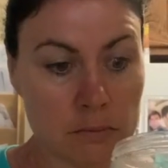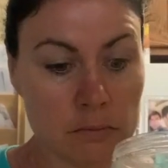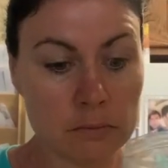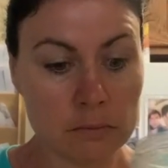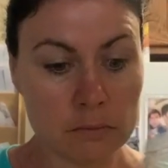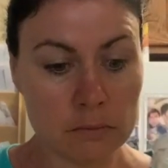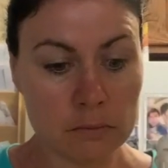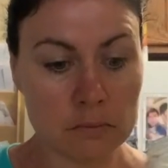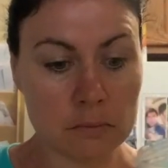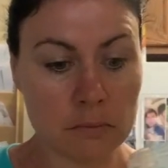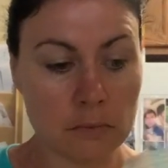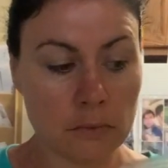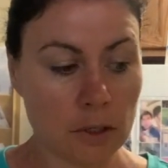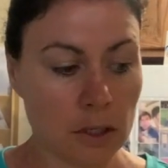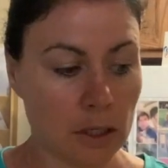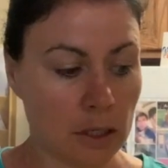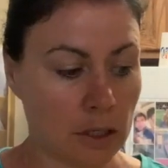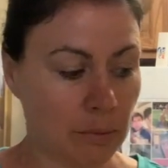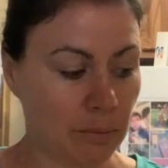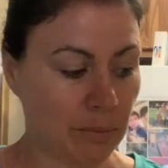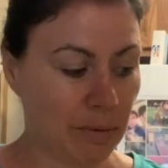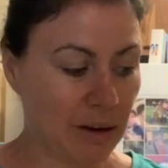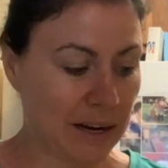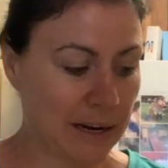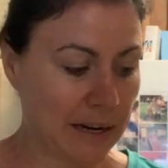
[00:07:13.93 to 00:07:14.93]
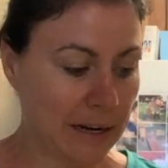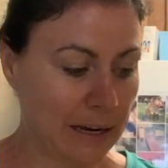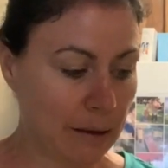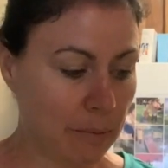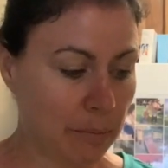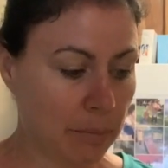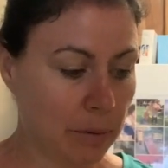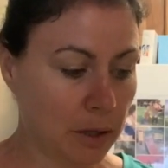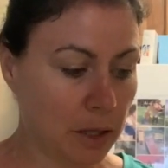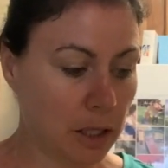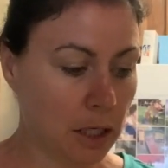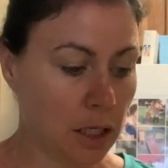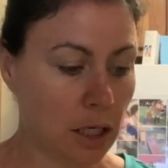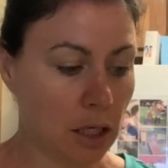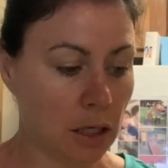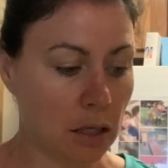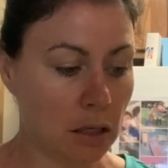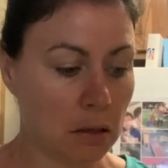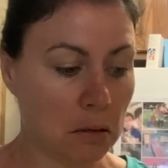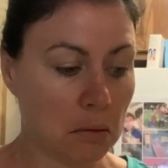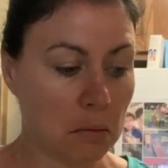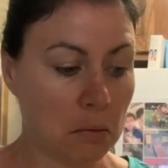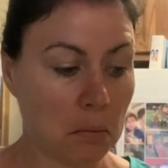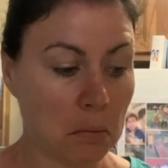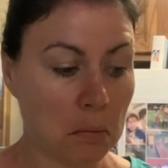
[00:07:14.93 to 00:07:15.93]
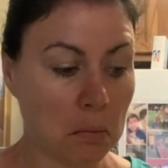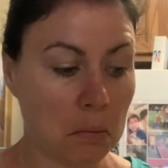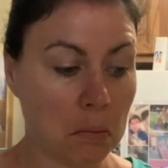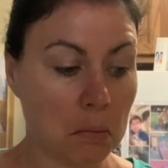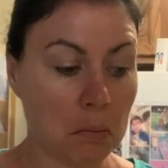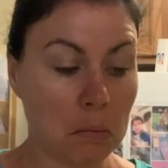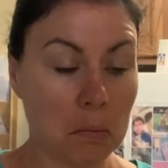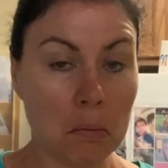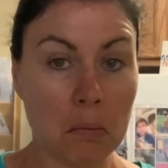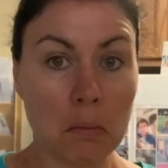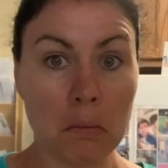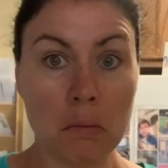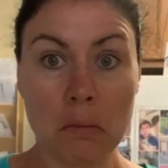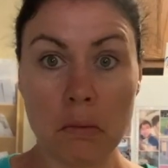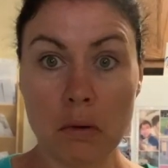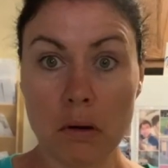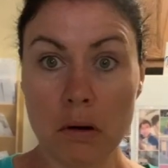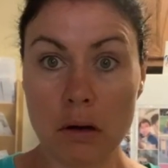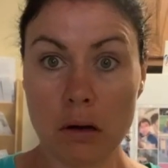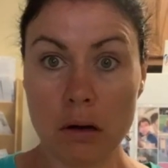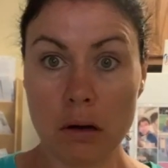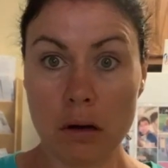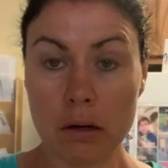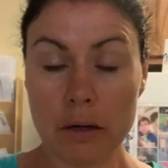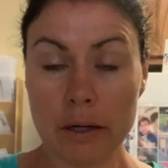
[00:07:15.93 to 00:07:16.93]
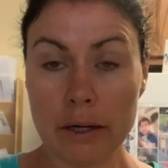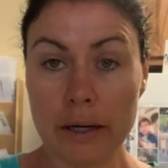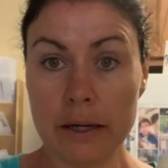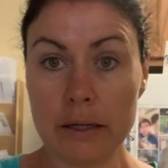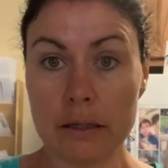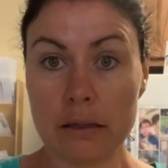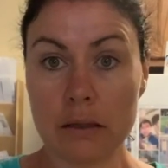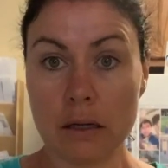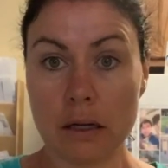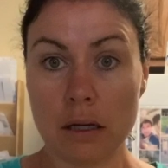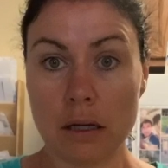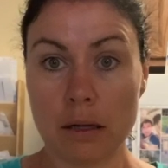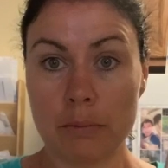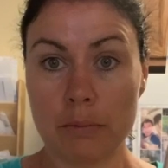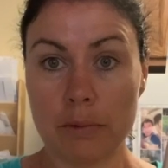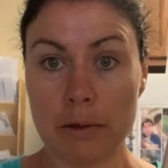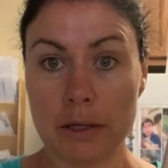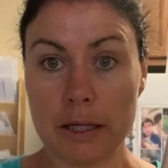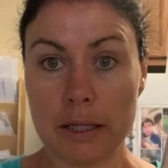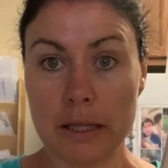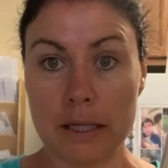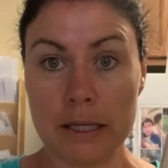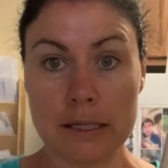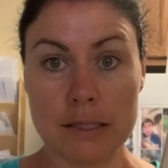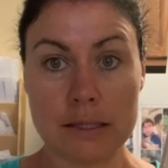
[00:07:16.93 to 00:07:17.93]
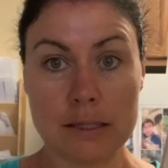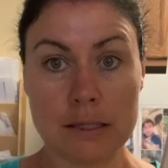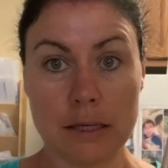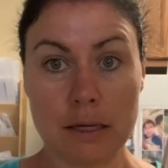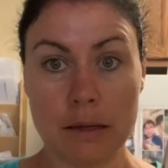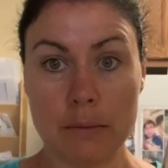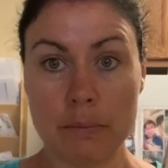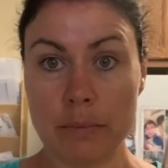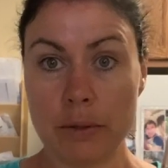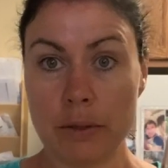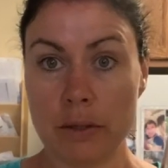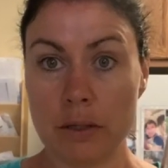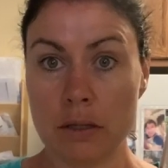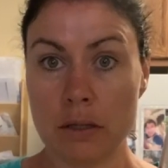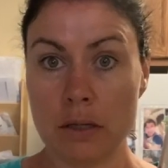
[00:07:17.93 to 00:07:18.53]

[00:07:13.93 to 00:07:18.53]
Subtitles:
Kind of pineapple-y. All right, I'll blend this up.